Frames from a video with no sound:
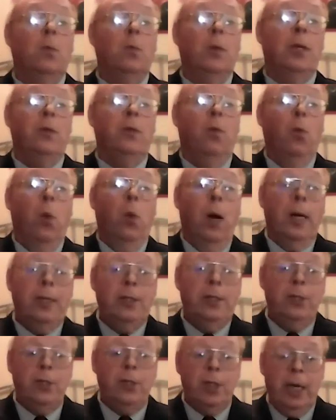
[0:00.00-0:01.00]
with
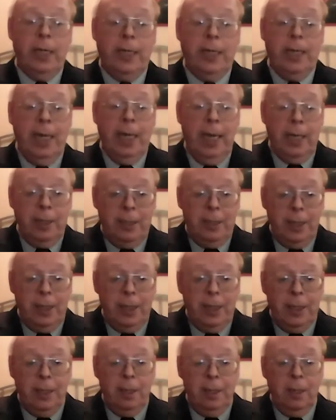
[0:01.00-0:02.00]
one
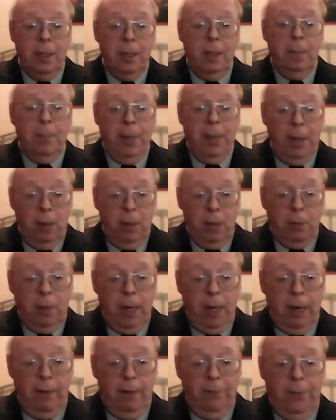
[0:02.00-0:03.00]
gigantic
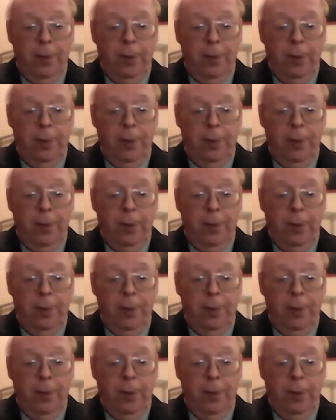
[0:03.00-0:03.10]
paragraph?